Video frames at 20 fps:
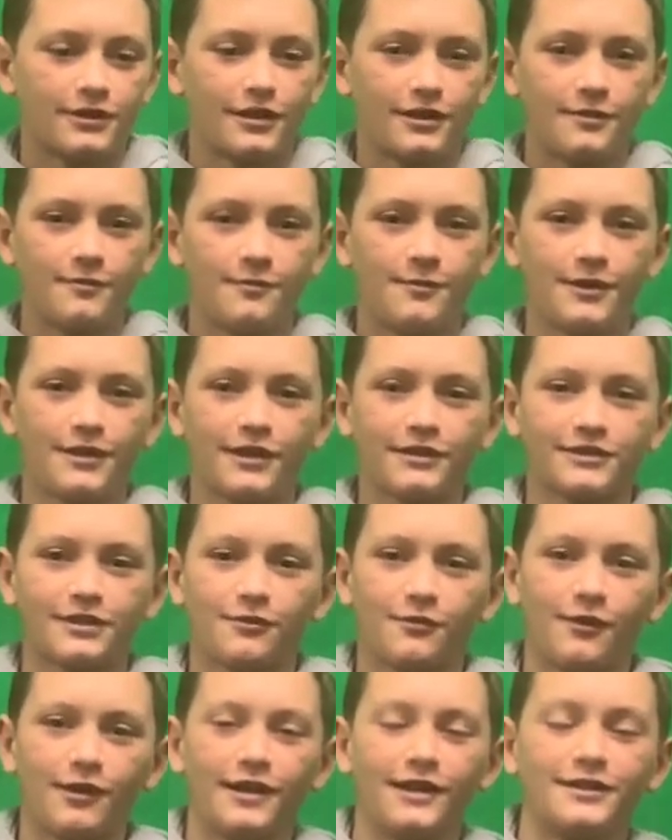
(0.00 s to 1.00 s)
Why? Because
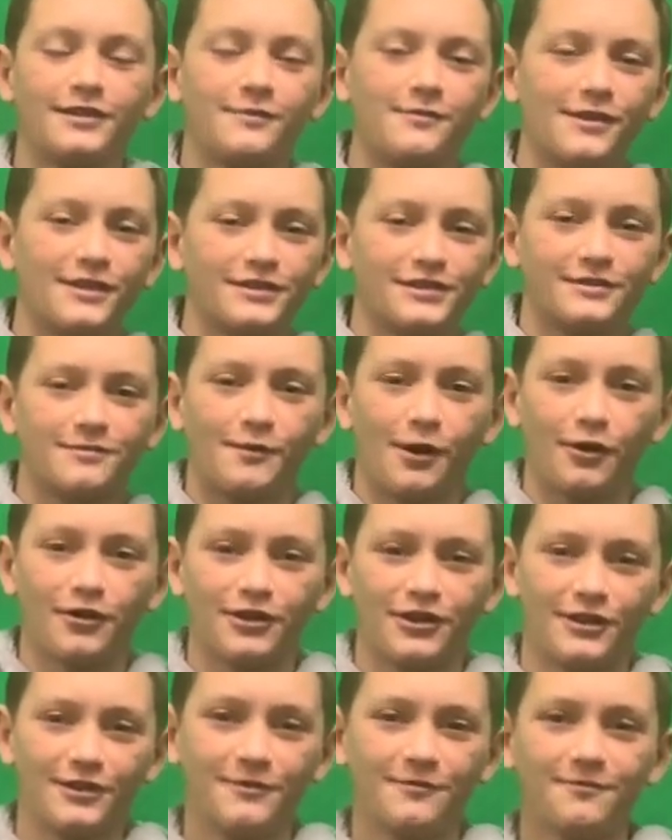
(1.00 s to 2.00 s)
it wanted to be a
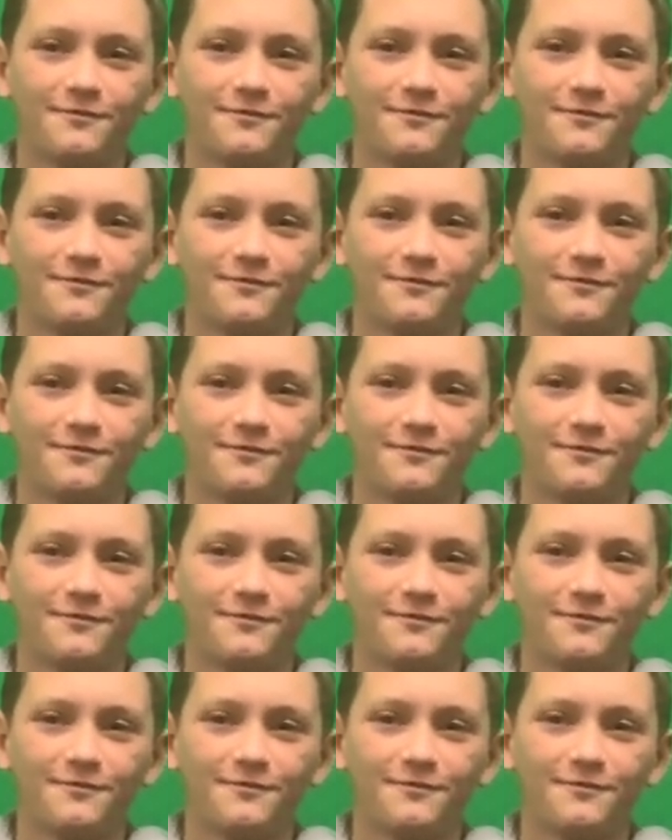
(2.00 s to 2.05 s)
smarty.